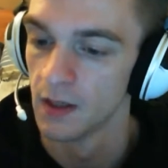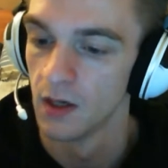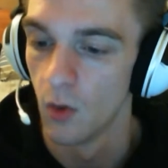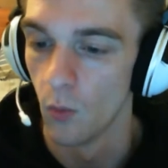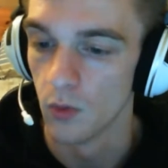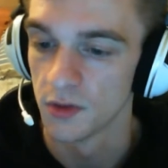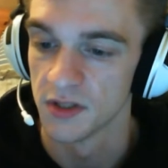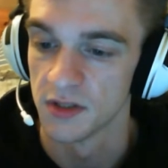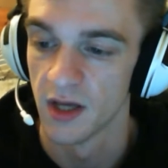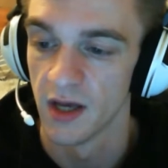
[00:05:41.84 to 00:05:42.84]
What he
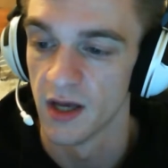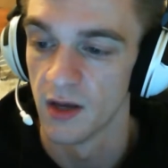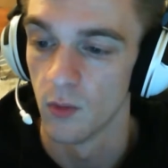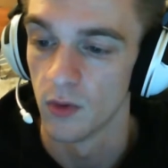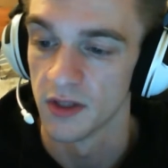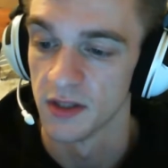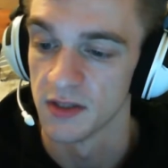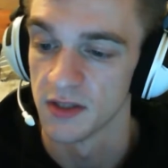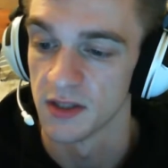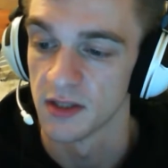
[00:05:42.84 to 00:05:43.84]

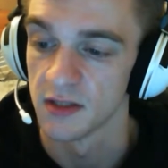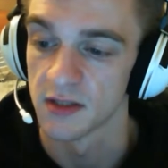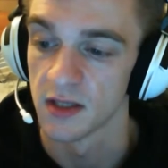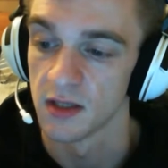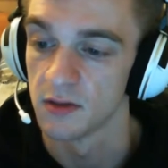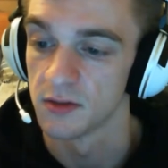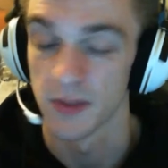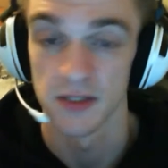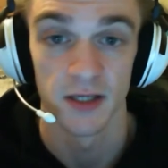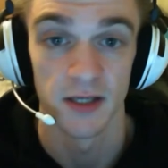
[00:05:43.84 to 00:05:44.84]
is
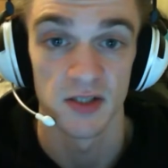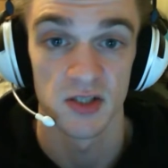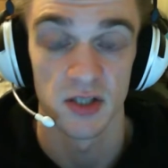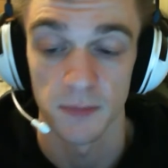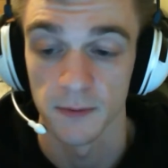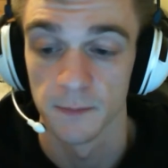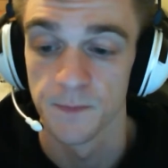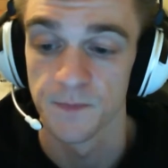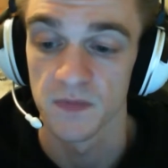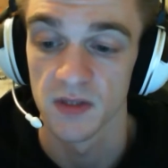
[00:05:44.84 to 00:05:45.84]
basically a sniper.
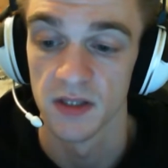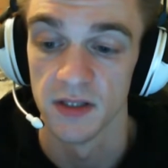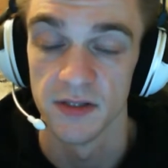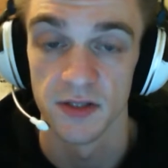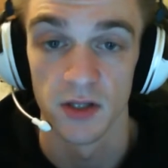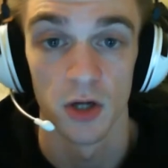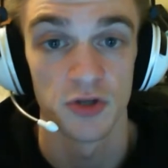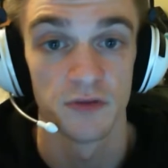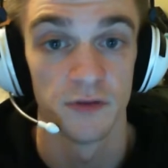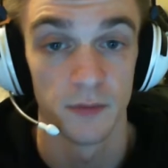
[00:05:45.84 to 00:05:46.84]
He is
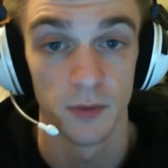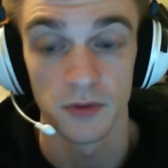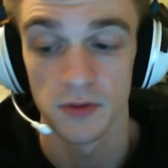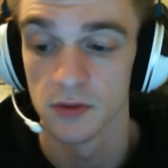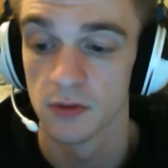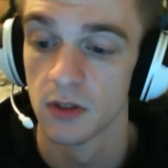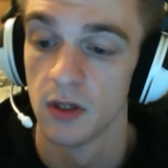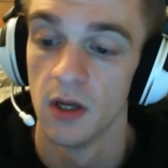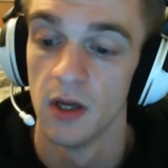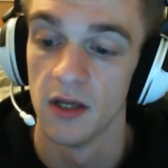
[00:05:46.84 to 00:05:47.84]
150 points.
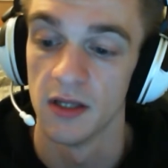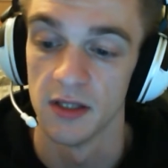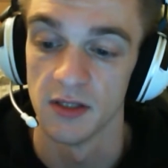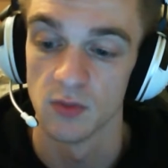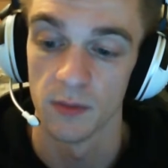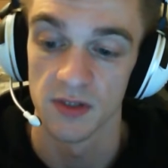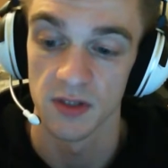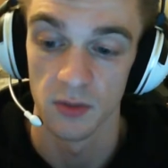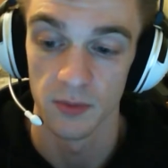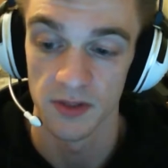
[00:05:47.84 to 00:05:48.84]
He is weapon
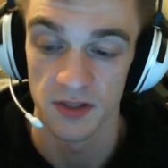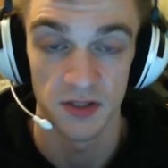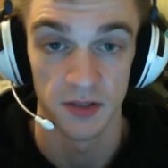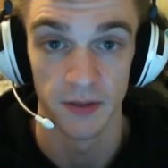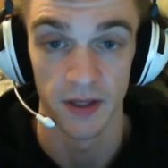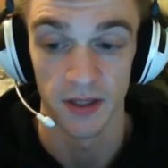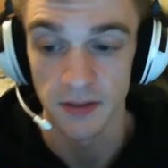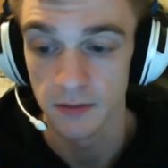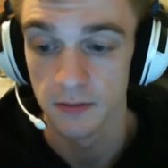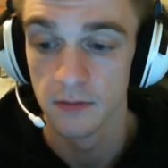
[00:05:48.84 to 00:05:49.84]
skill, ballistic skill 8.
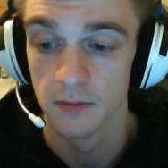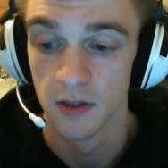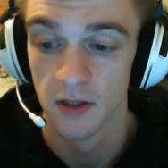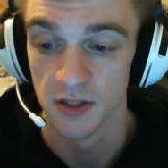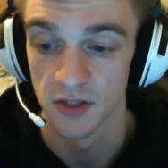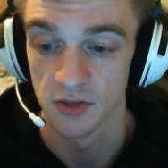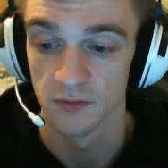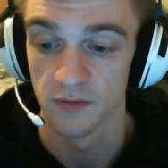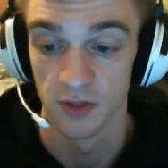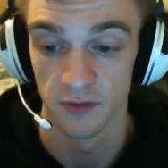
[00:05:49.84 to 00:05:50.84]
He's strength
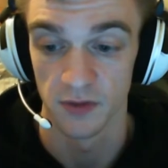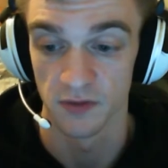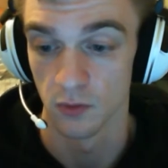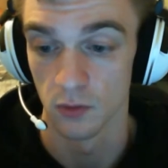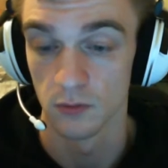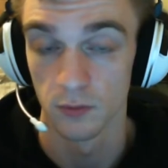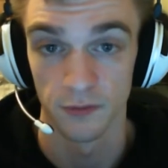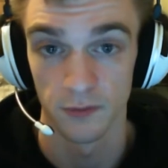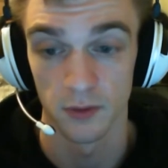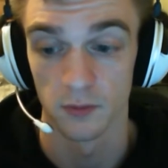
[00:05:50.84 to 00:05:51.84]
and toughness 4 with
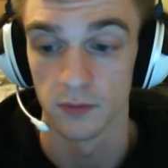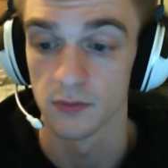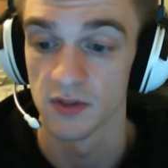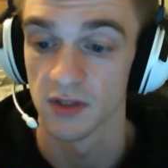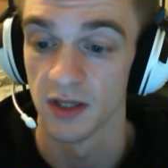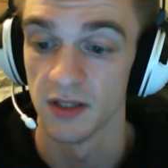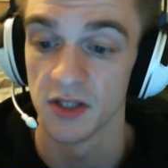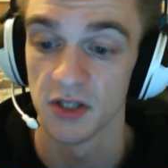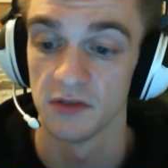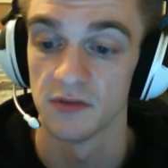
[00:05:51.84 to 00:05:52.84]
3 wounds,
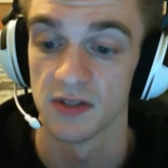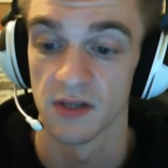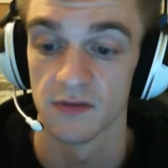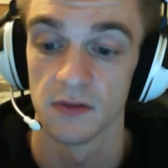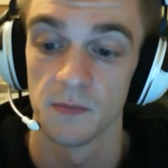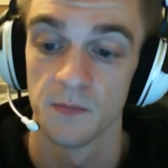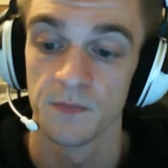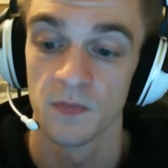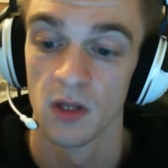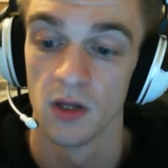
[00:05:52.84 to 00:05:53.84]
initiative 7
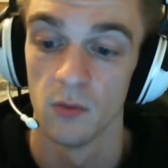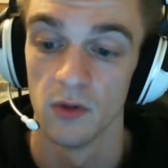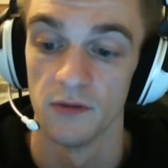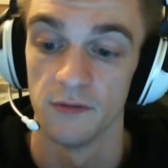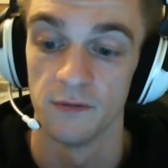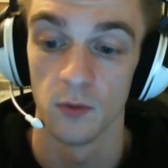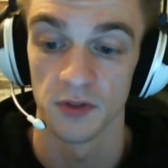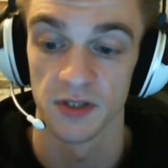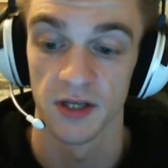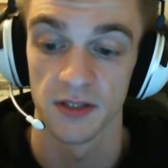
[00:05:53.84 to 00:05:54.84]
with 4
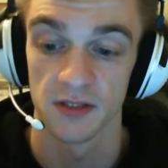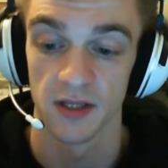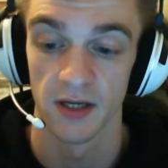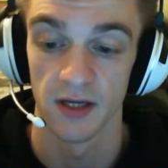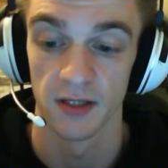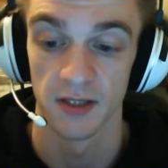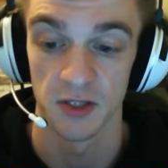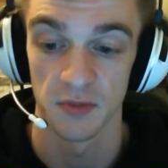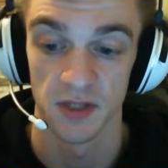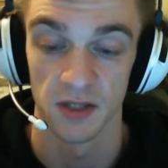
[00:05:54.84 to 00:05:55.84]
attacks, and leadership
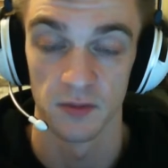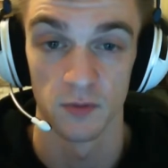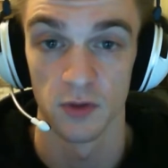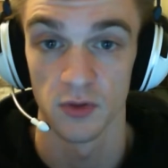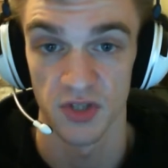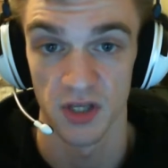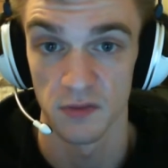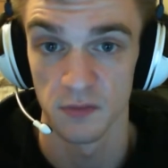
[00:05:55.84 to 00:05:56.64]
10 with no save.